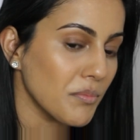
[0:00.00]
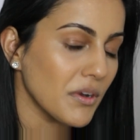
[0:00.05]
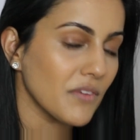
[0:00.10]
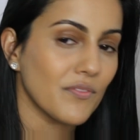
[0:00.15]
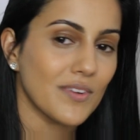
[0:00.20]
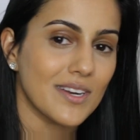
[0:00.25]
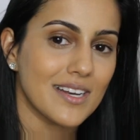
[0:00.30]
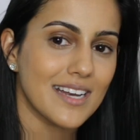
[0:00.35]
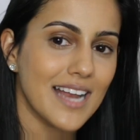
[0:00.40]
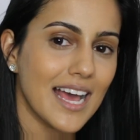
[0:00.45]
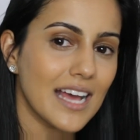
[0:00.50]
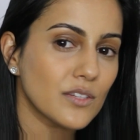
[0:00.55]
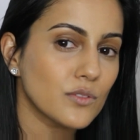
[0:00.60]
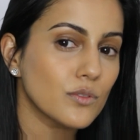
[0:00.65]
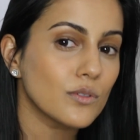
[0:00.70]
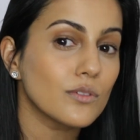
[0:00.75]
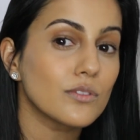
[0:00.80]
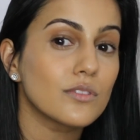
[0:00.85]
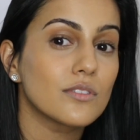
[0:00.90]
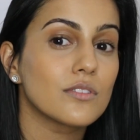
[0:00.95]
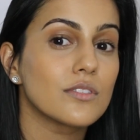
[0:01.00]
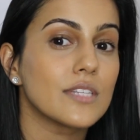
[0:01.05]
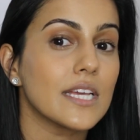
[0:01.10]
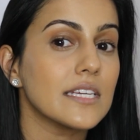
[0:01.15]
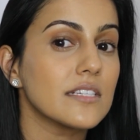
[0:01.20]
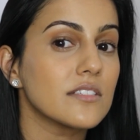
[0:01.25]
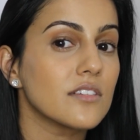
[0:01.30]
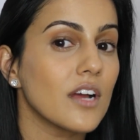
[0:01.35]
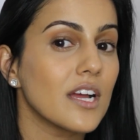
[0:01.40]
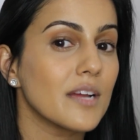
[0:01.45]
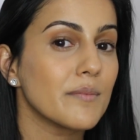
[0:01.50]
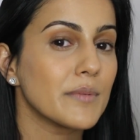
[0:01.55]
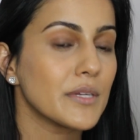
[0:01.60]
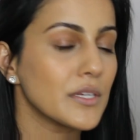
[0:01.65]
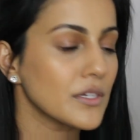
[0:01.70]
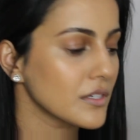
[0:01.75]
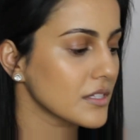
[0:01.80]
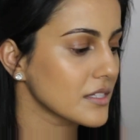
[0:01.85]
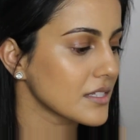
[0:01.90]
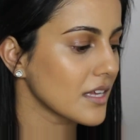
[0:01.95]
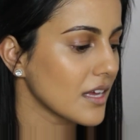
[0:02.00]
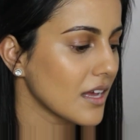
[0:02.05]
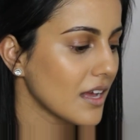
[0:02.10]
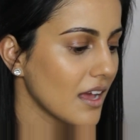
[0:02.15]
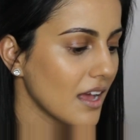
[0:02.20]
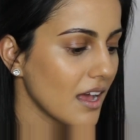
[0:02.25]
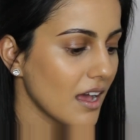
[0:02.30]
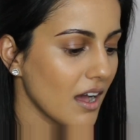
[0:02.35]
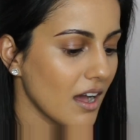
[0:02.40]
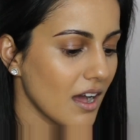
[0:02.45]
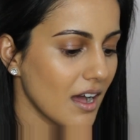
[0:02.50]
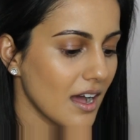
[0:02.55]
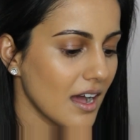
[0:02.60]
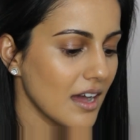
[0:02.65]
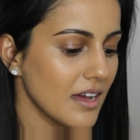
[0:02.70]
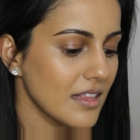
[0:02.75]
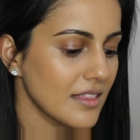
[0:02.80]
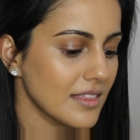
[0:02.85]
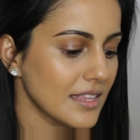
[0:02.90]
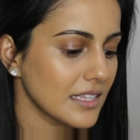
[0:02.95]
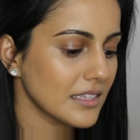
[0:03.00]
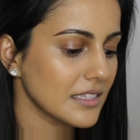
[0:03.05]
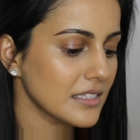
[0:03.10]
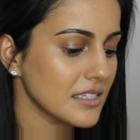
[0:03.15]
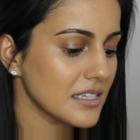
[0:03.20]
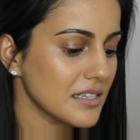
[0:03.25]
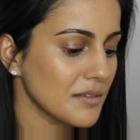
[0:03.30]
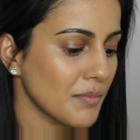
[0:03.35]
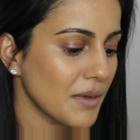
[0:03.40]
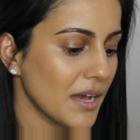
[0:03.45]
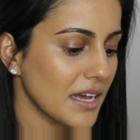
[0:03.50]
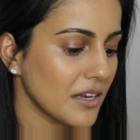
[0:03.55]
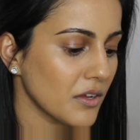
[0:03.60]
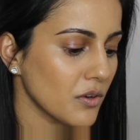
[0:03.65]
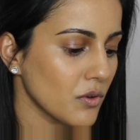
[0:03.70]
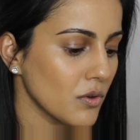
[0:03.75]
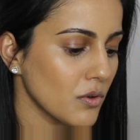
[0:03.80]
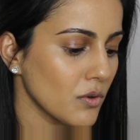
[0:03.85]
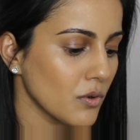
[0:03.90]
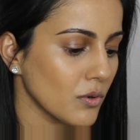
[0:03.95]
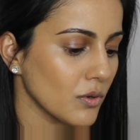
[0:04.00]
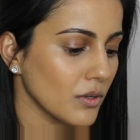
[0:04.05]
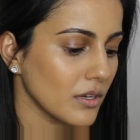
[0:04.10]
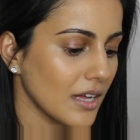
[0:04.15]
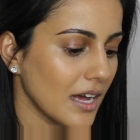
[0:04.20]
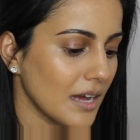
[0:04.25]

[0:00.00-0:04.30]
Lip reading: But for natural daytime looks, I don't think this is bad at all.